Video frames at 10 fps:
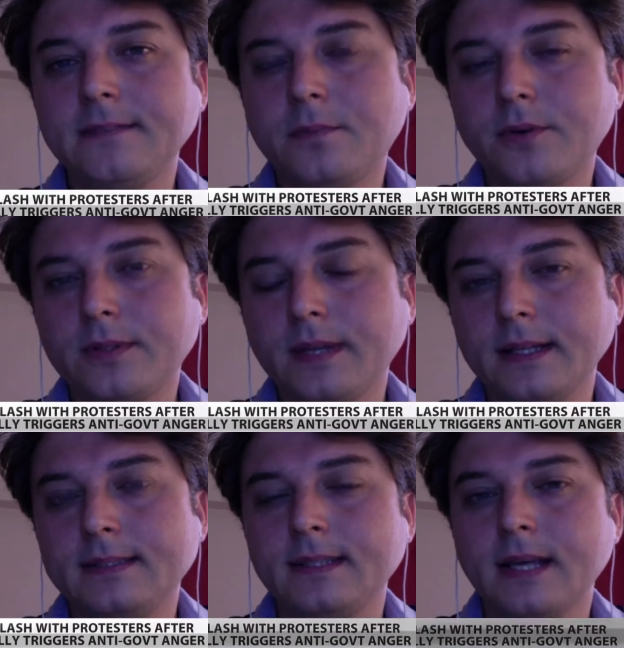
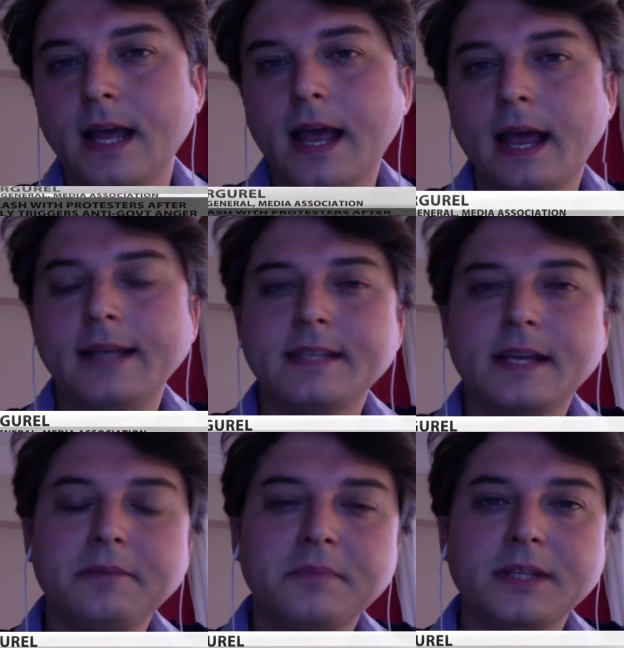protest, as
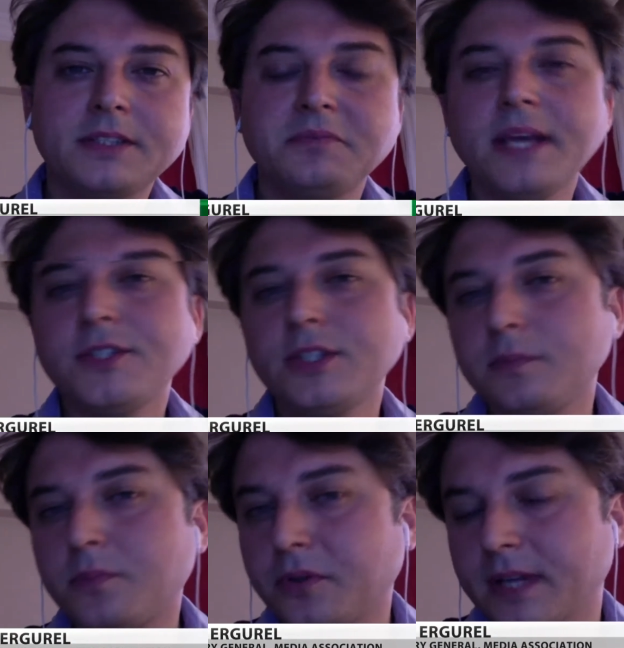a natural
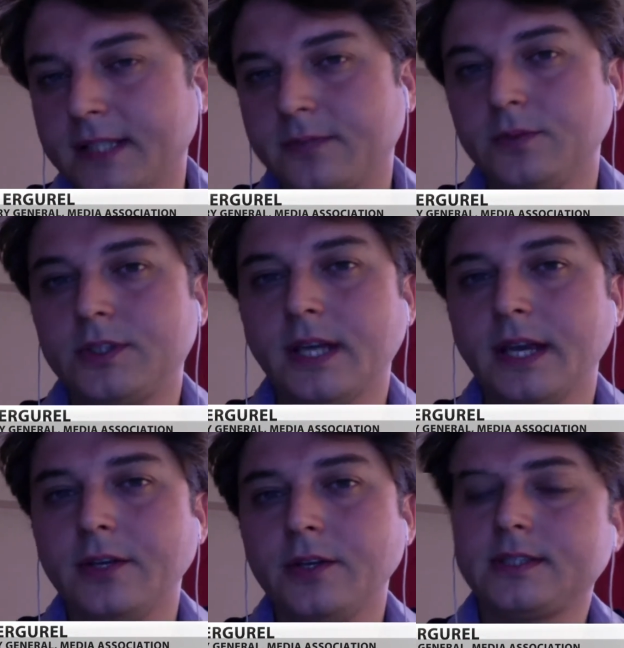protest, would
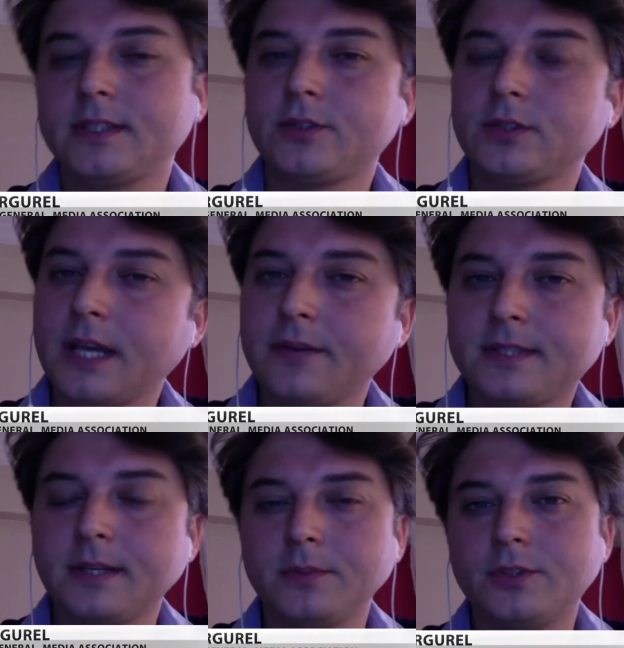say, just to save
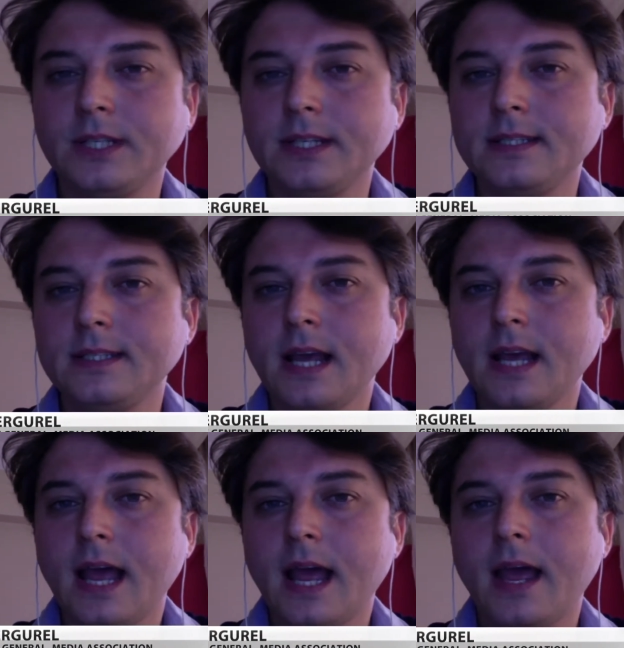some trees,
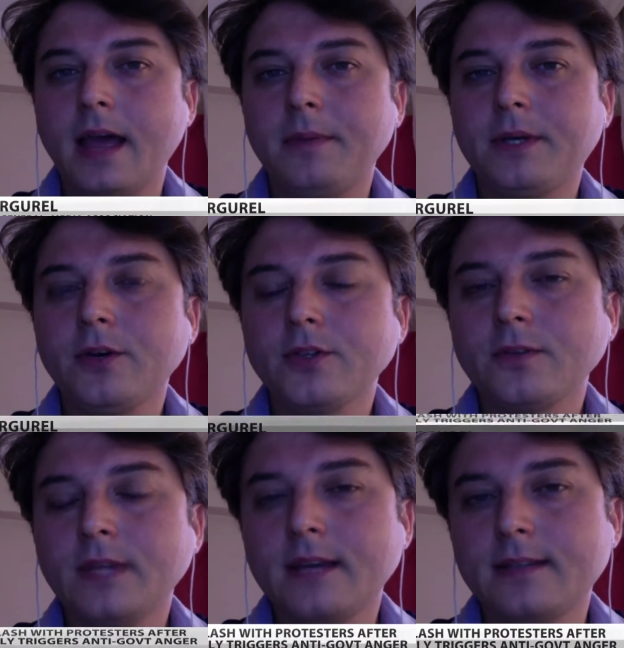because
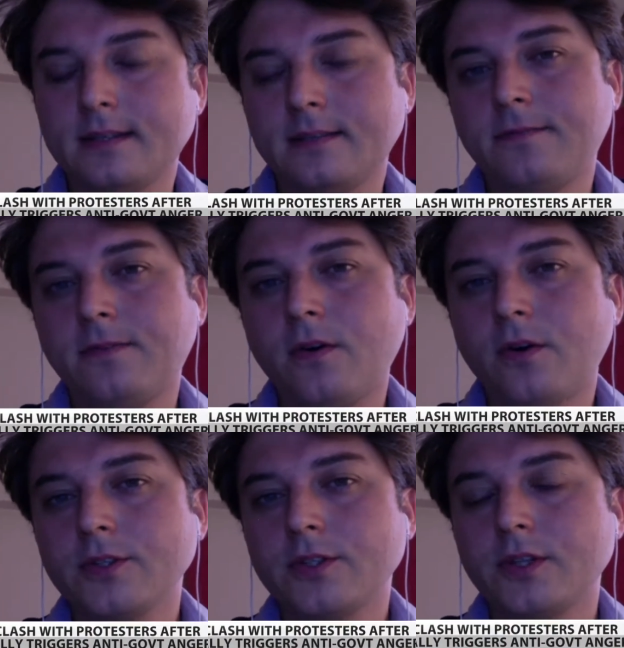of the excessive
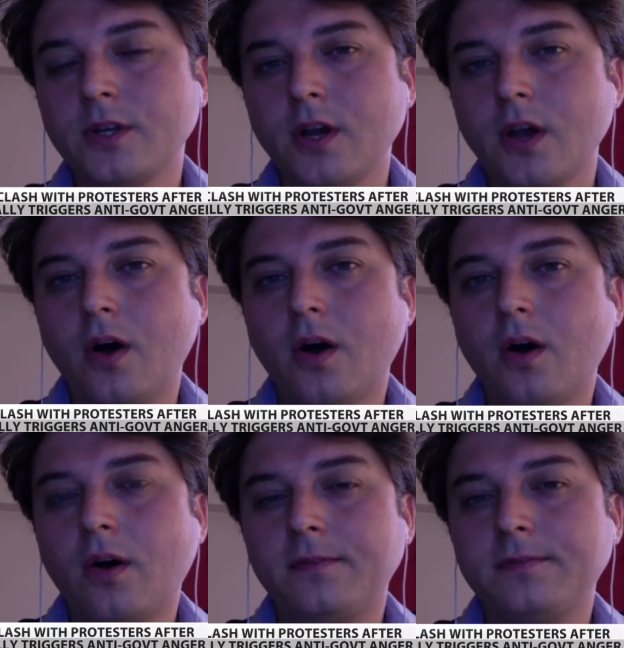force
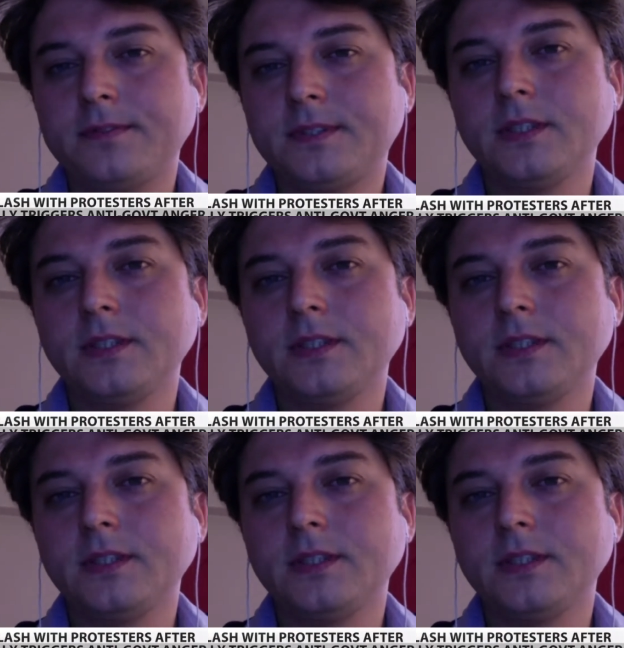of the